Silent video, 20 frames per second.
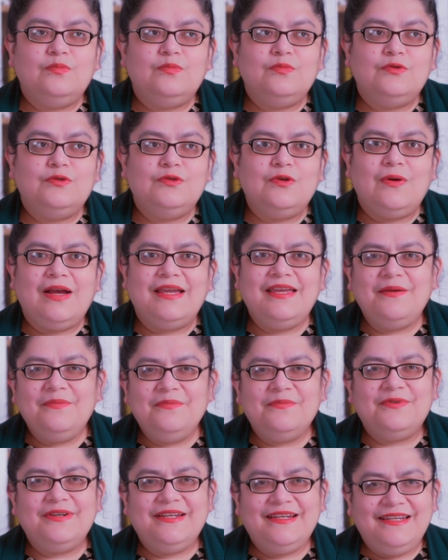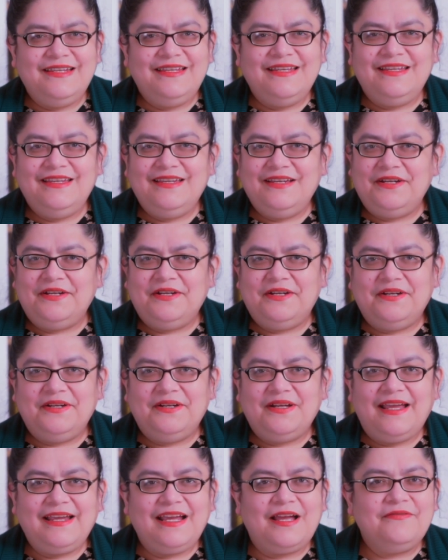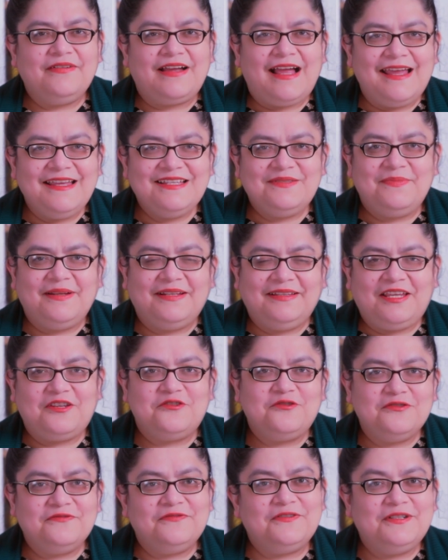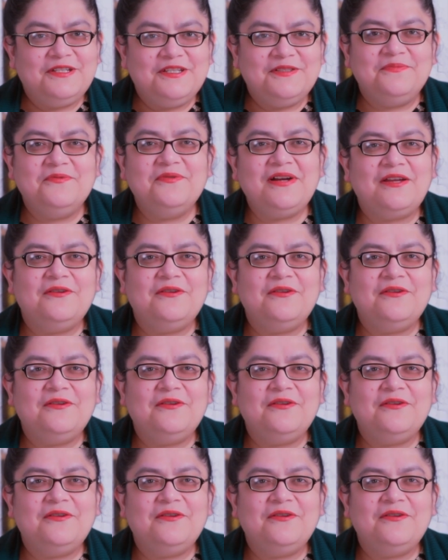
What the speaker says: So I am really I have high expectations for this book.